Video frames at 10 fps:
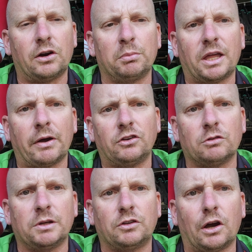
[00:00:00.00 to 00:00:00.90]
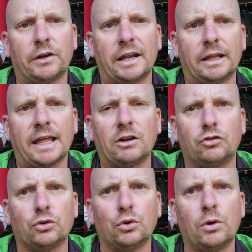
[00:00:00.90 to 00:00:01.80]
I'm going to be donating that
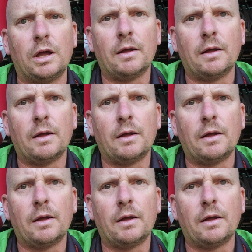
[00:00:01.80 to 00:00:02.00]
to